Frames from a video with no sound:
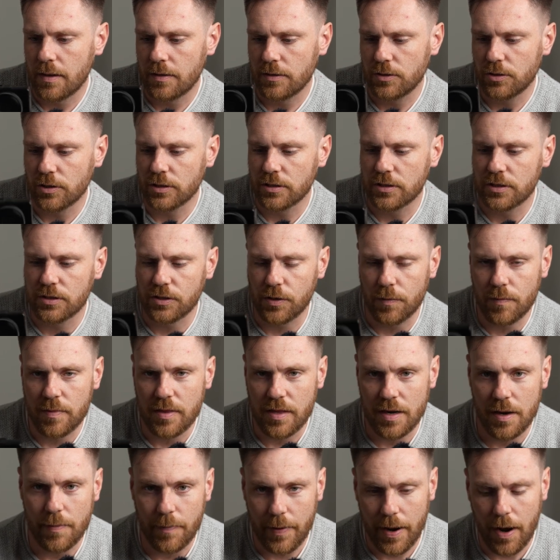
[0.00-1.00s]
just
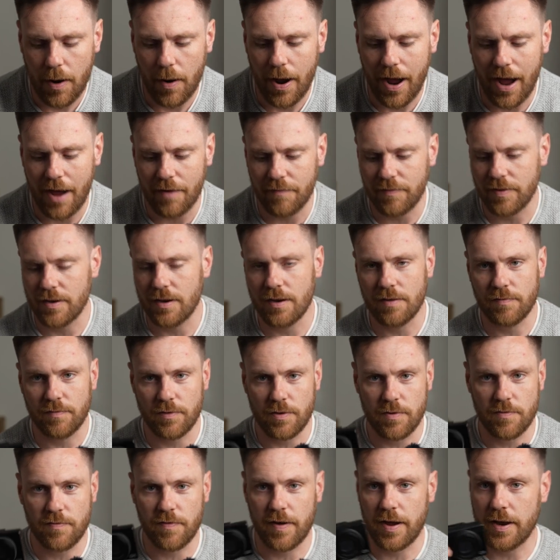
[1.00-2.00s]
something about having a
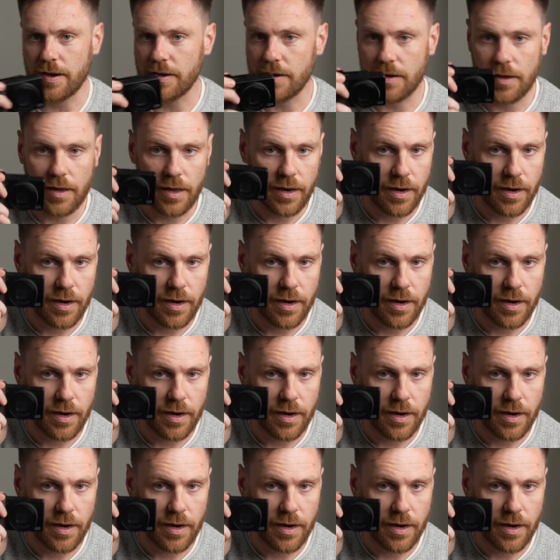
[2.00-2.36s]
viewfinder